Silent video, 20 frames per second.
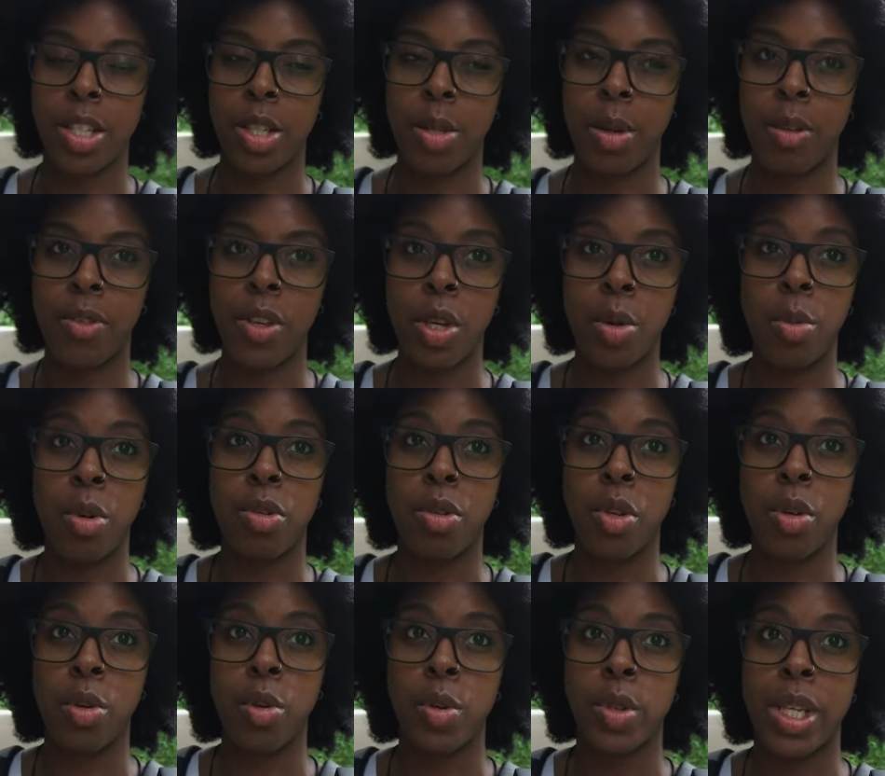So if you were
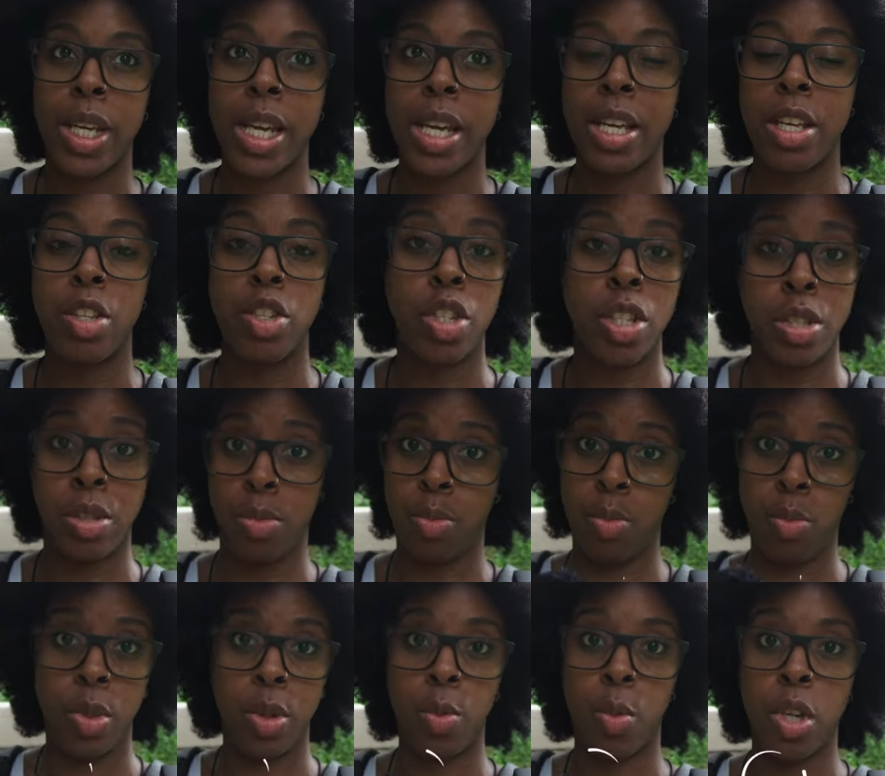recording just
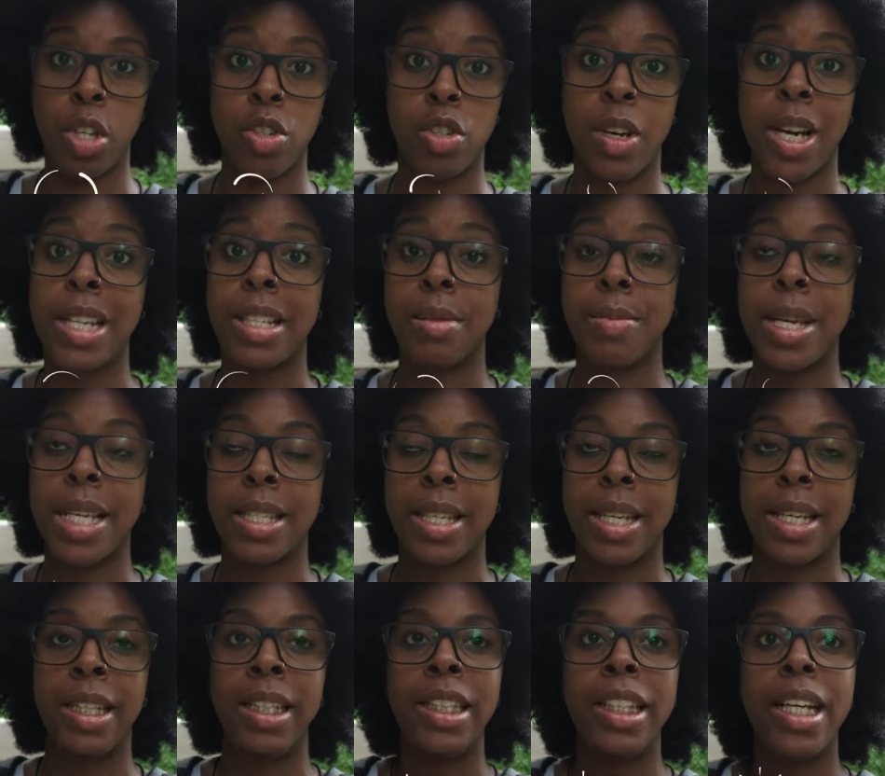with one
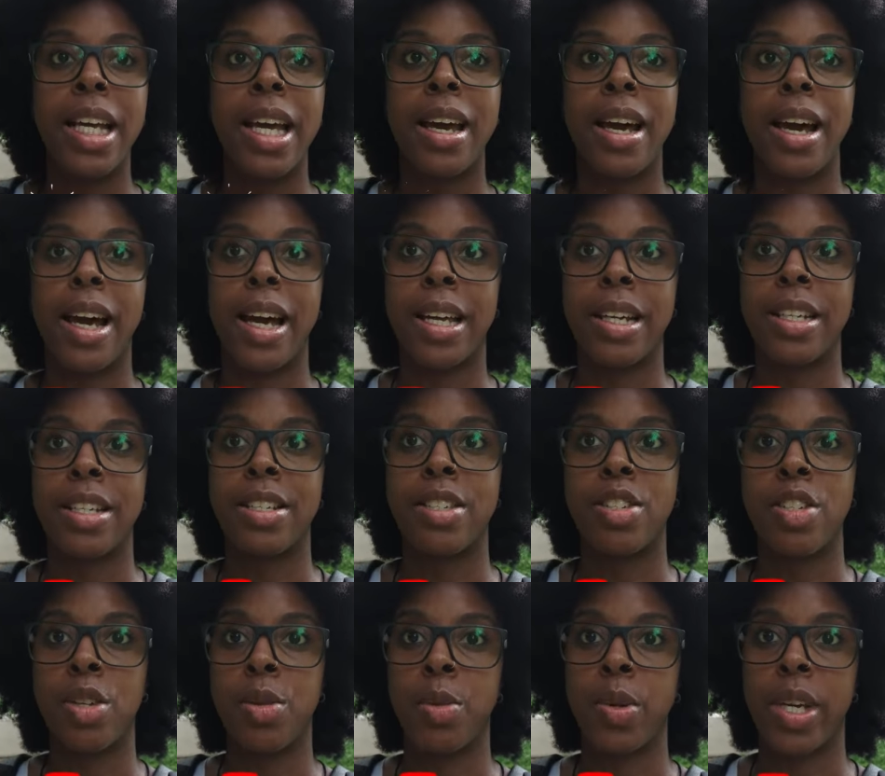transmitter and
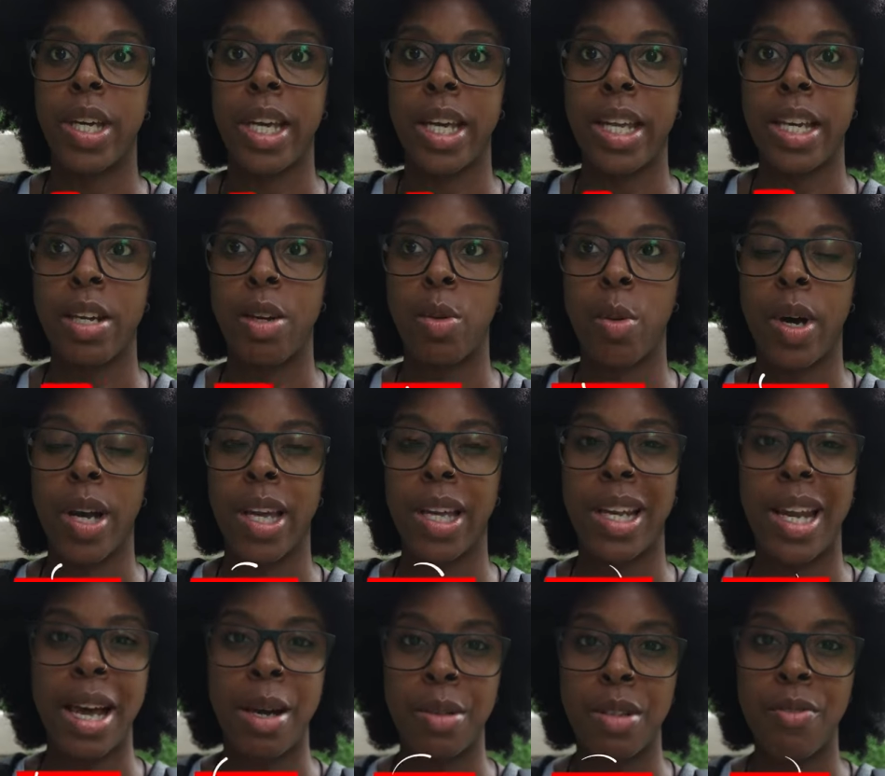you were in quite a
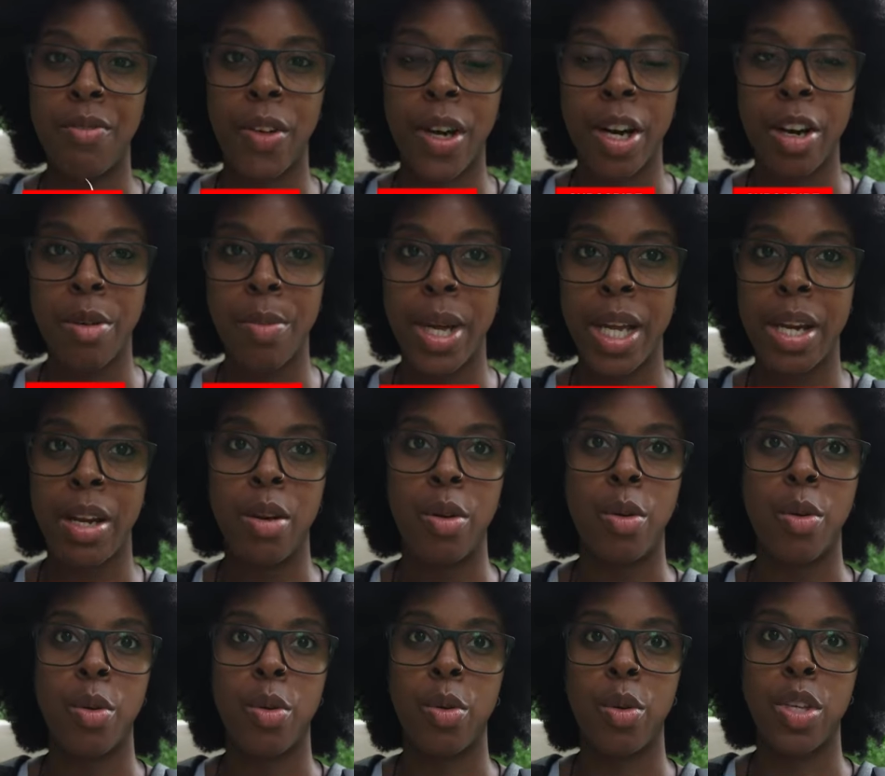loud environment,
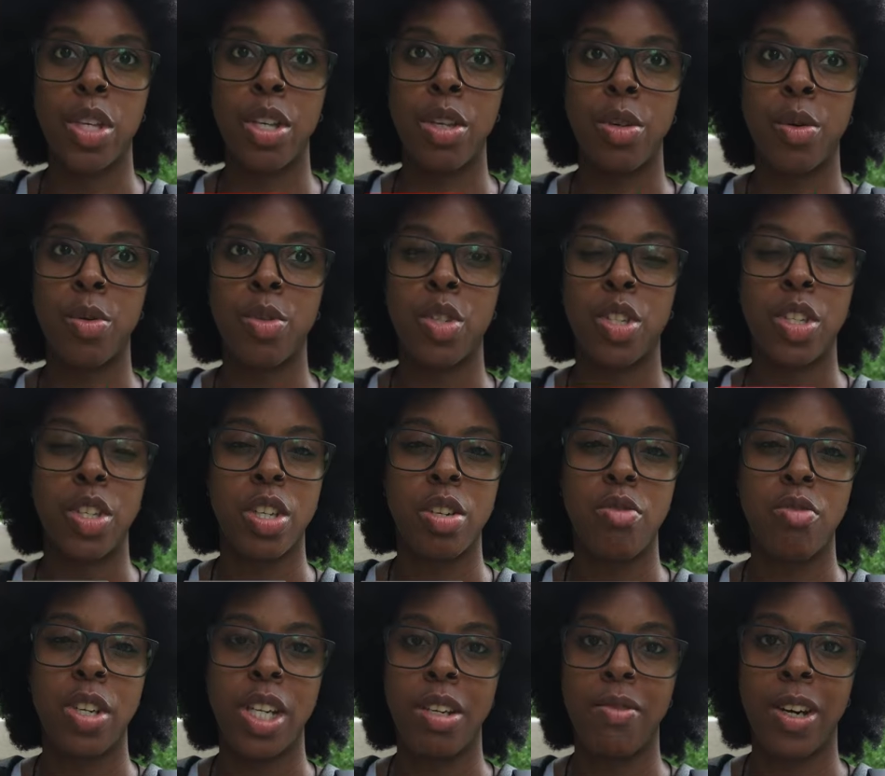or you just
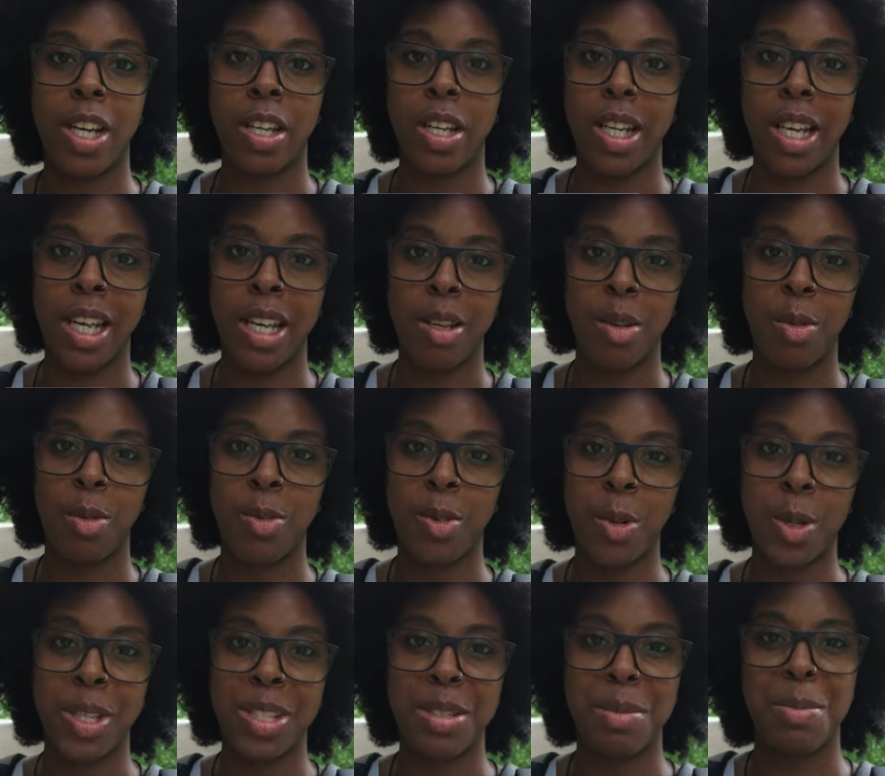couldn't really regulate your
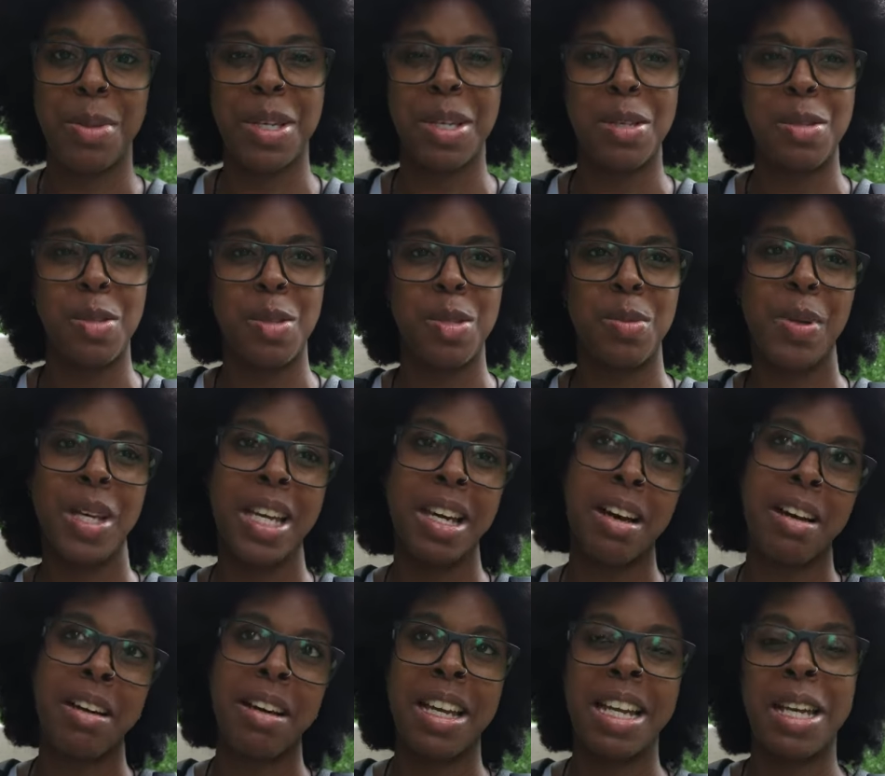voice because you speak
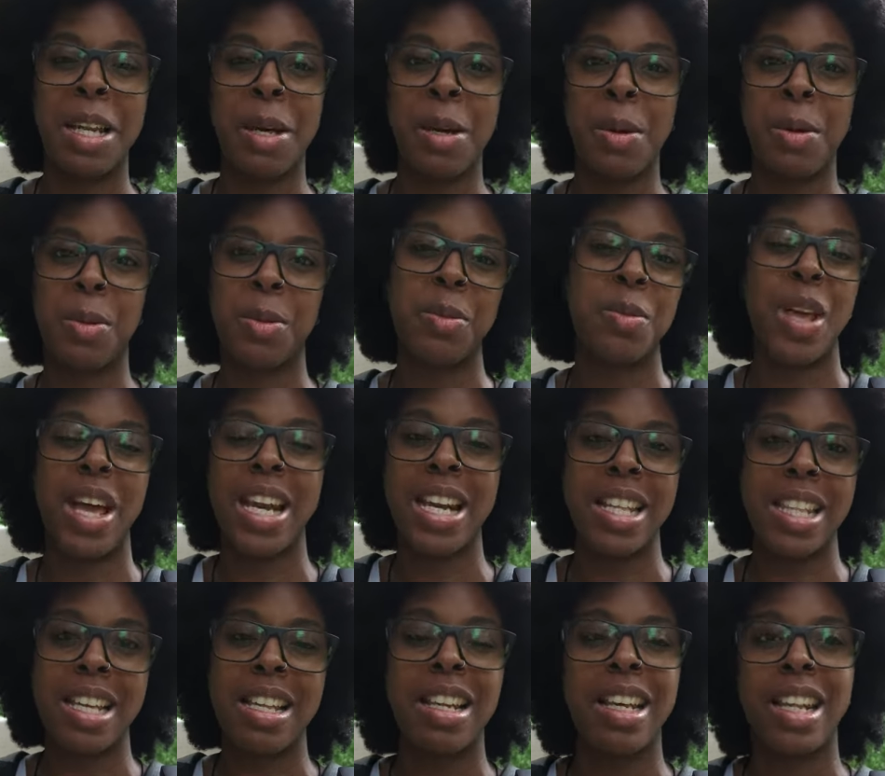high and low or
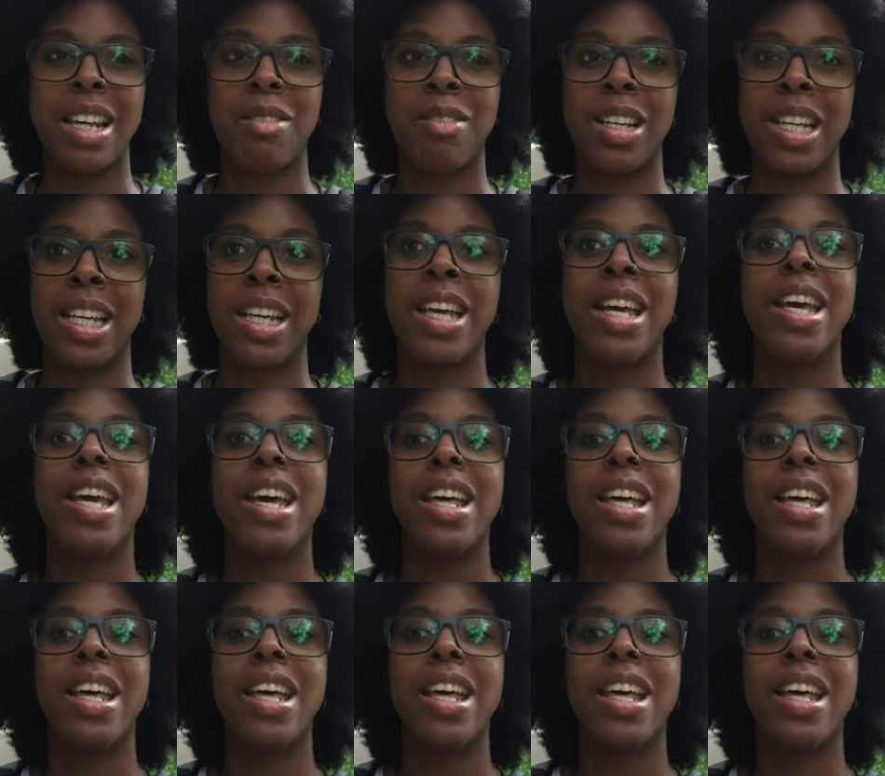anything like that really,